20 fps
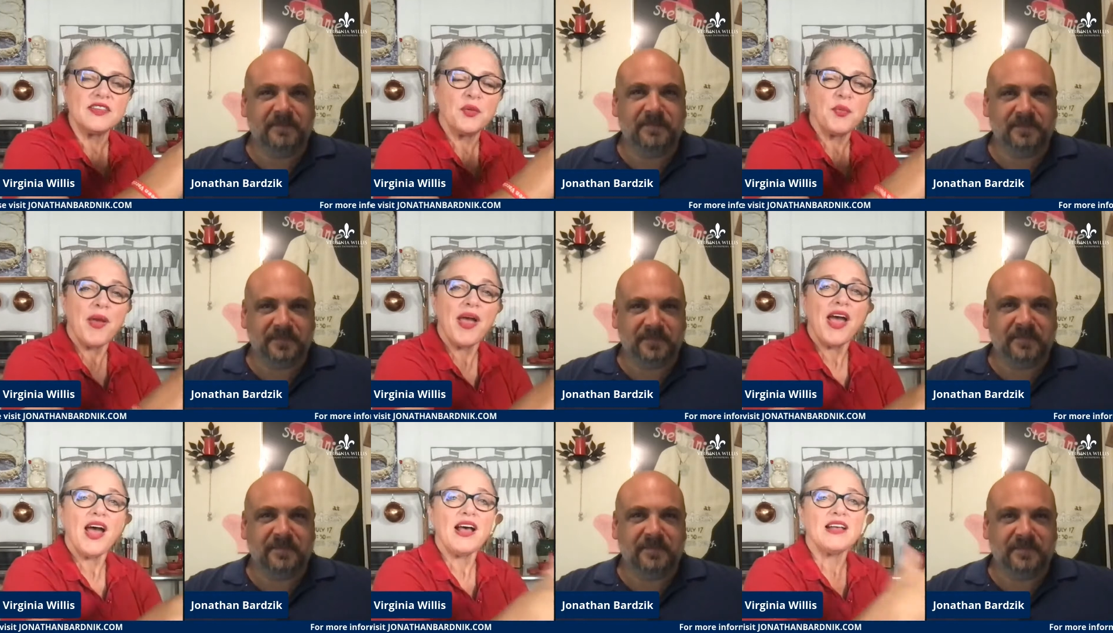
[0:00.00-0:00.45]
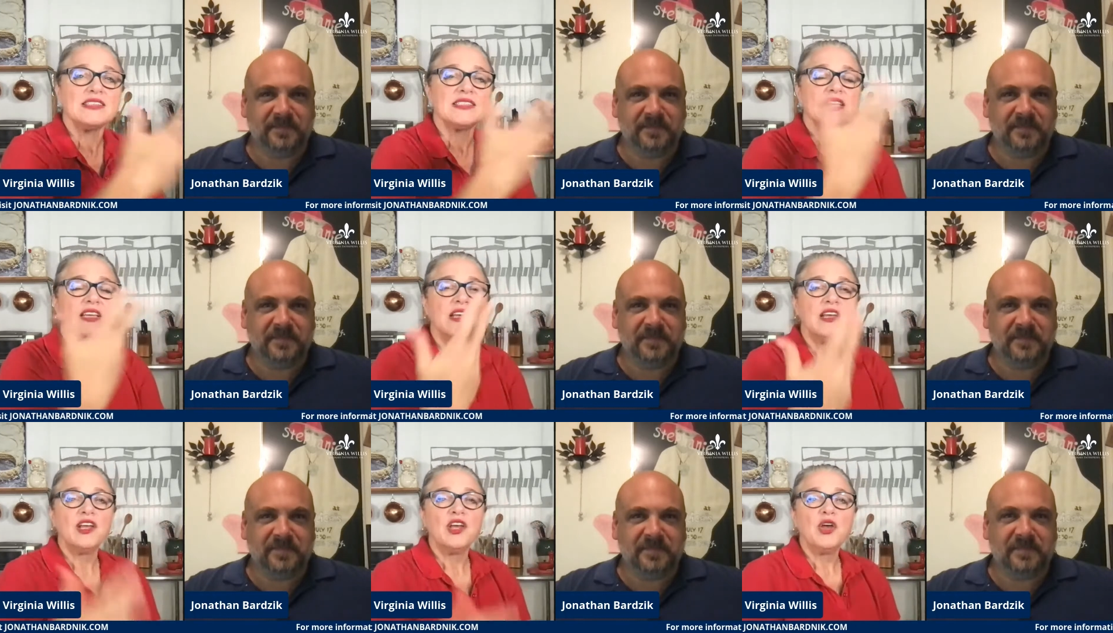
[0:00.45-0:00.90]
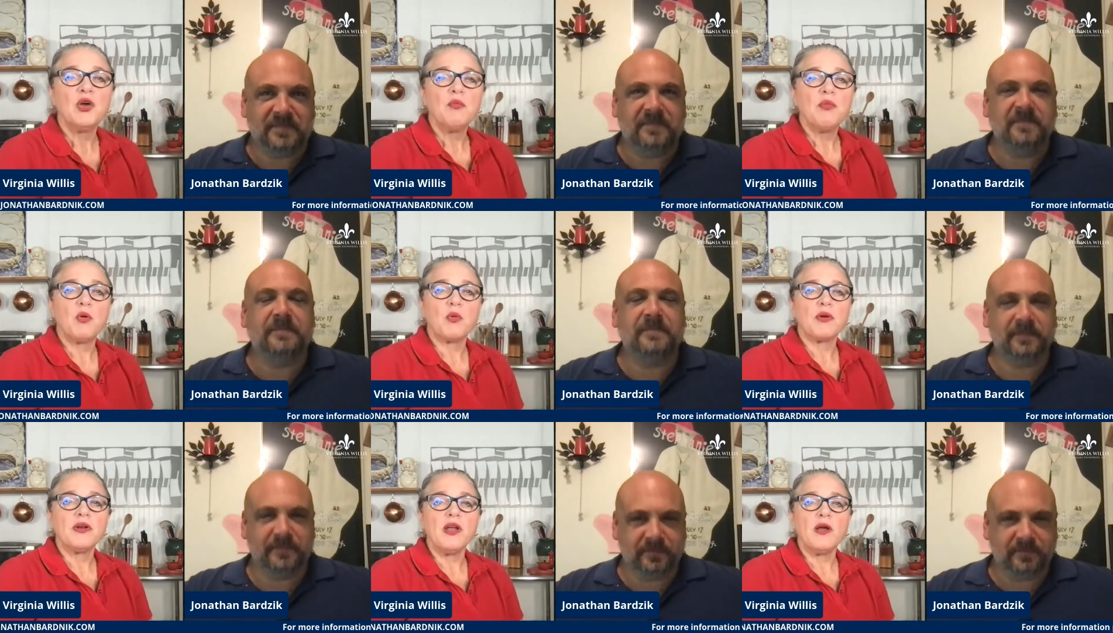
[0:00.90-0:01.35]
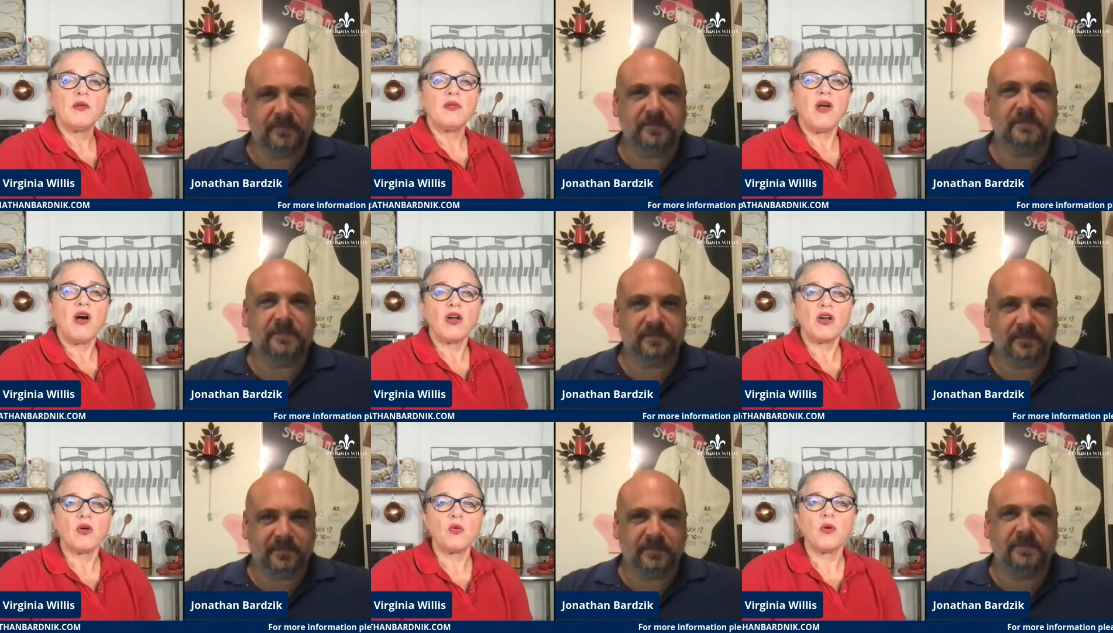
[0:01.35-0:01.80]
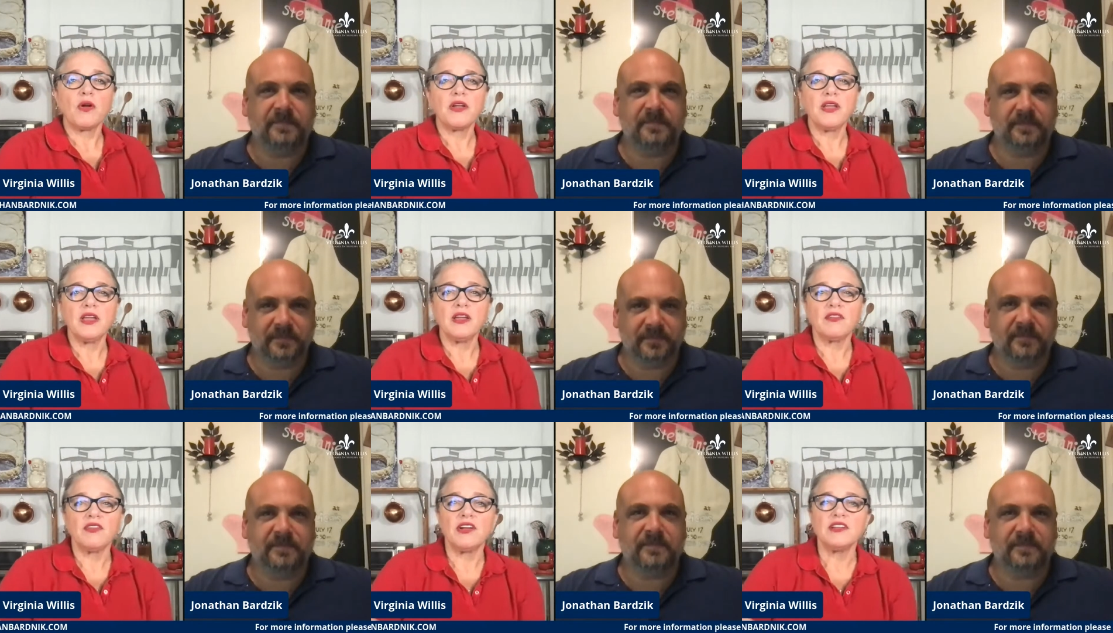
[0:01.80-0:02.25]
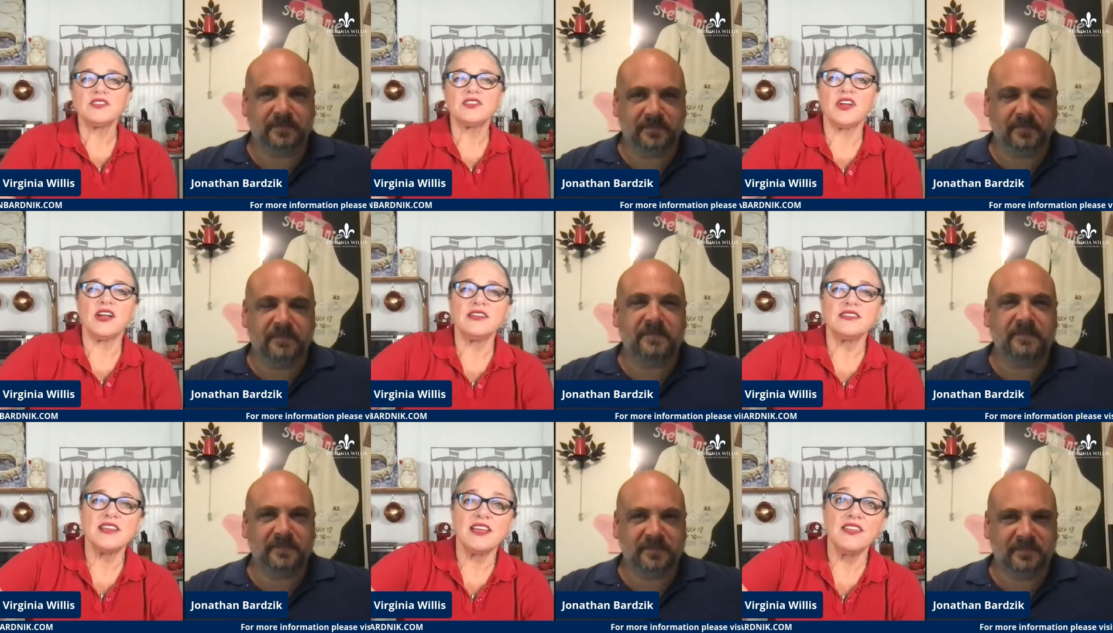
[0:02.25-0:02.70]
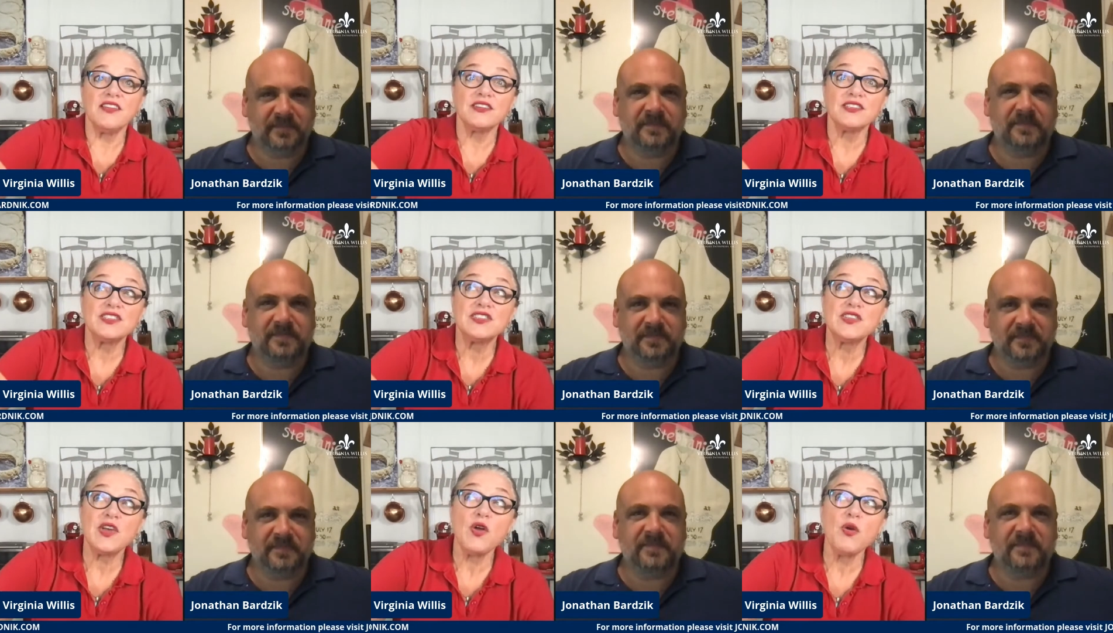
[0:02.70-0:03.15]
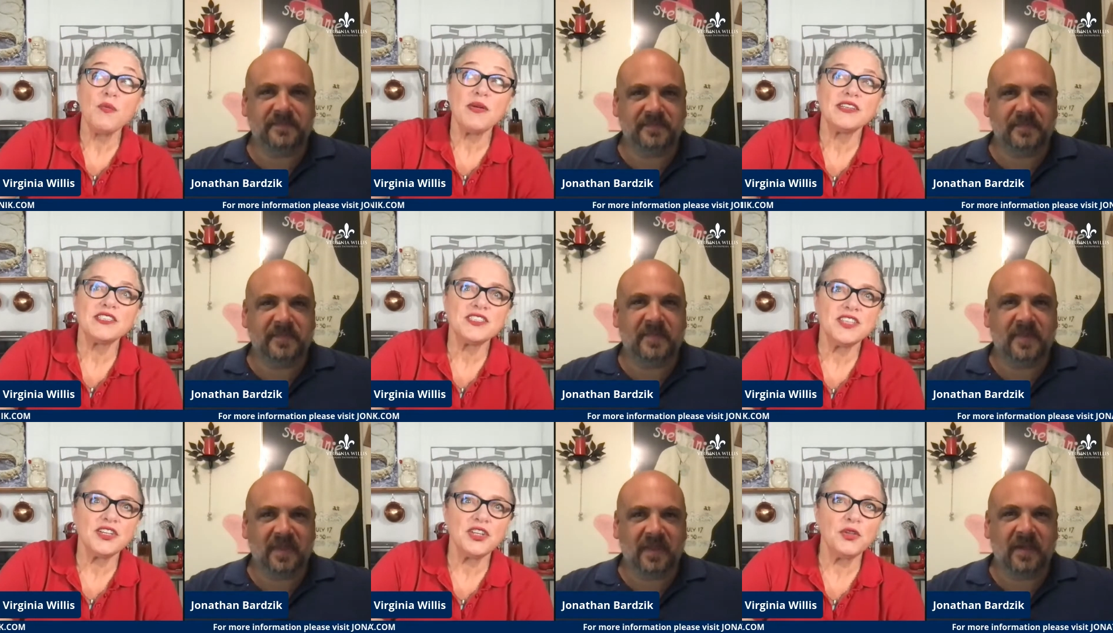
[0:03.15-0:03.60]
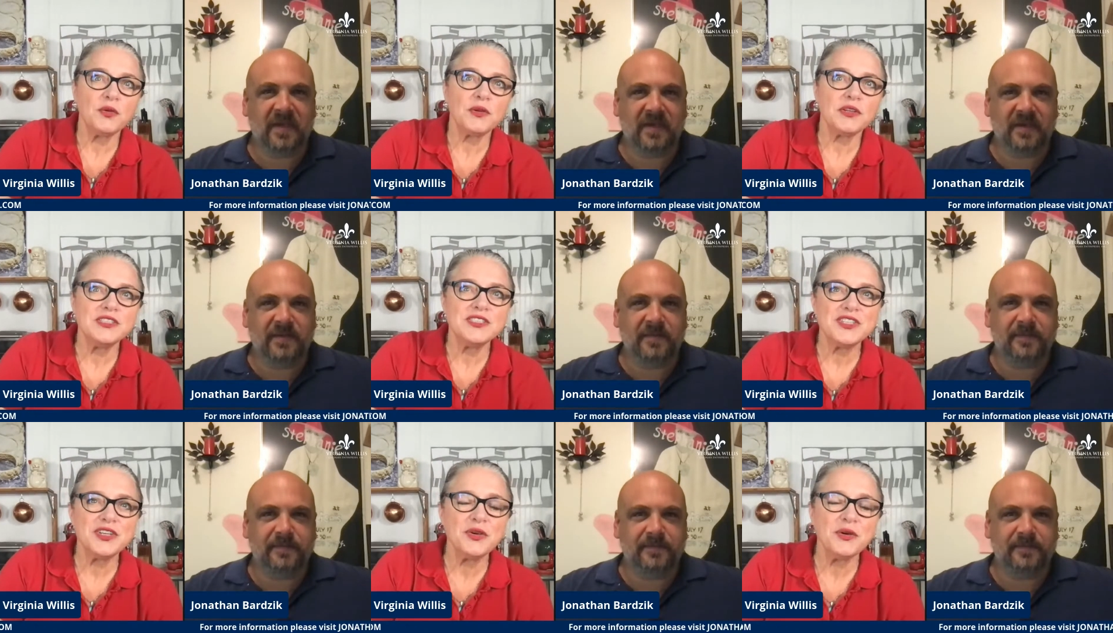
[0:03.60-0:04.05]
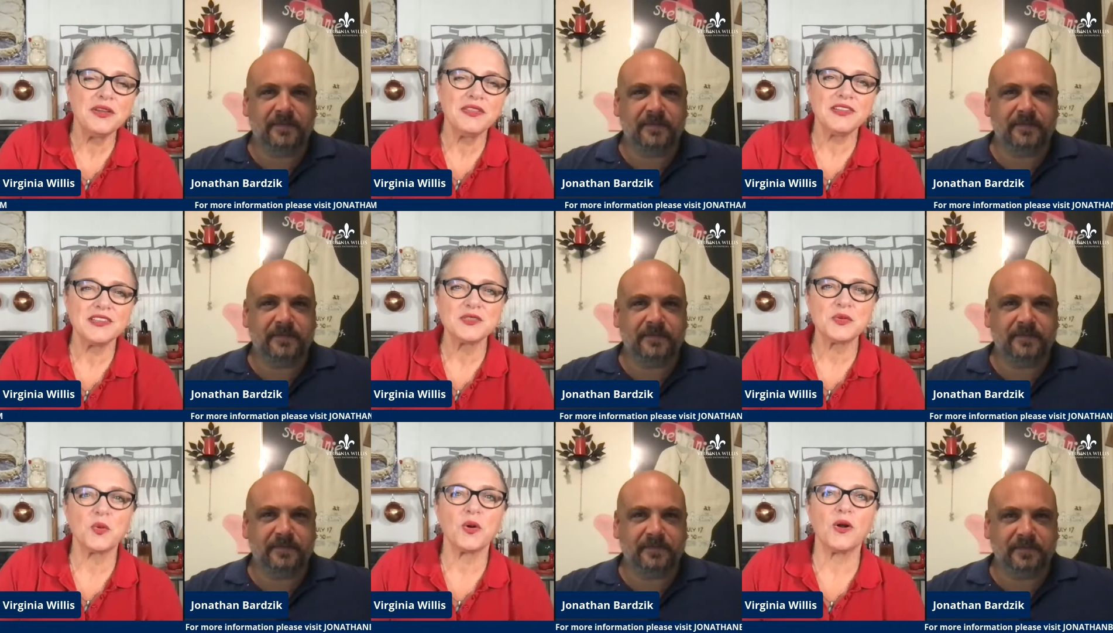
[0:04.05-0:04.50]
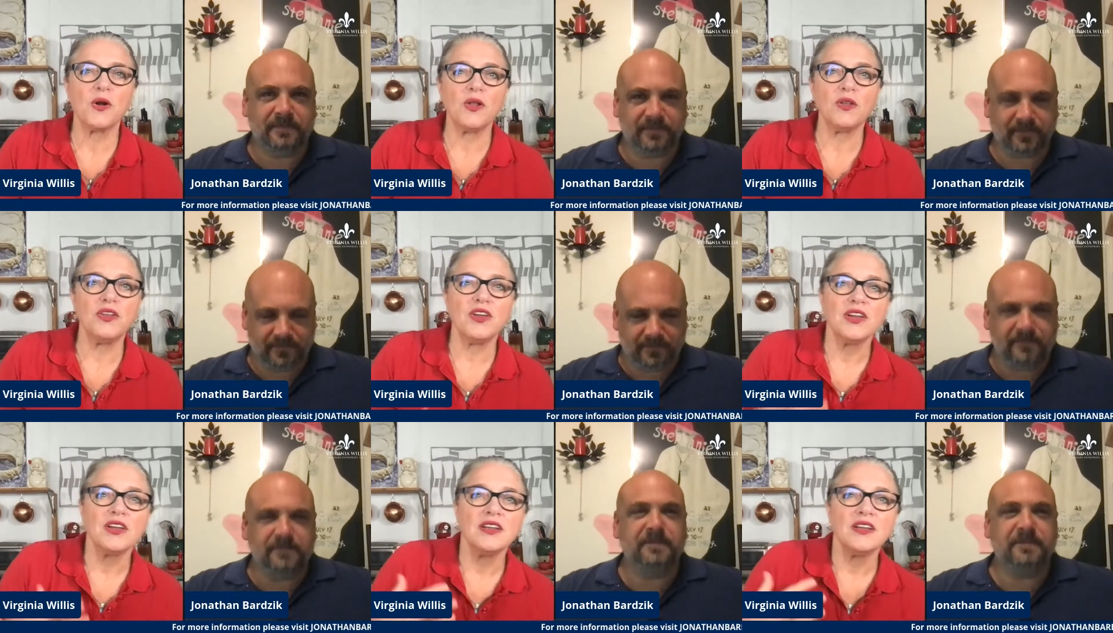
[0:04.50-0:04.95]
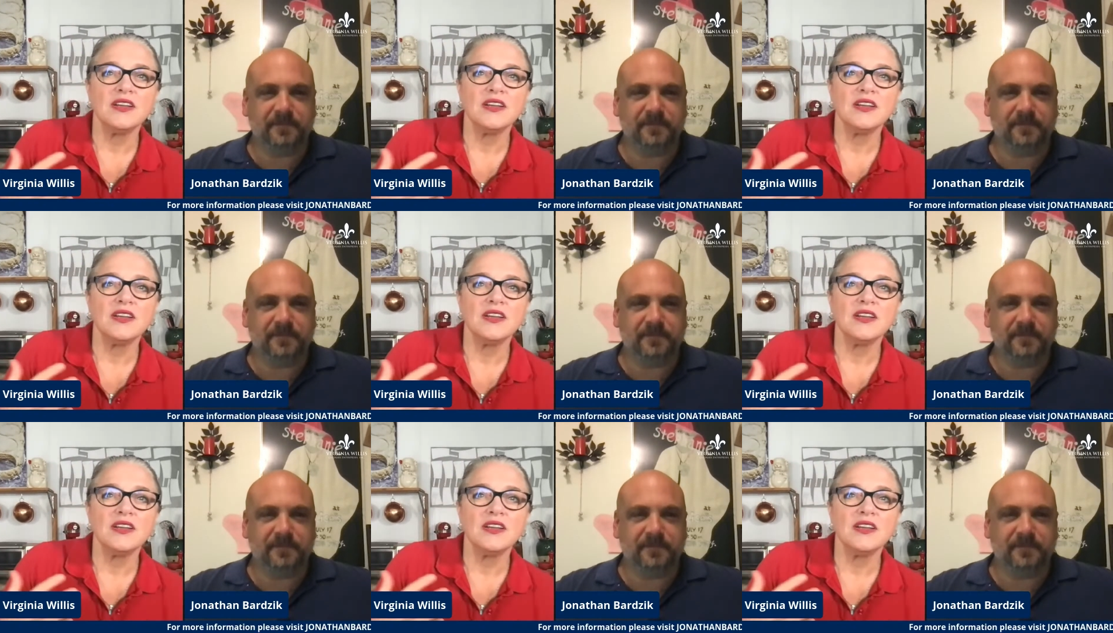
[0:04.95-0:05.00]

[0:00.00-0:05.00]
Speaker 1: in the past, but we're no longer working in restaurants, and there's so much that you can do in this world,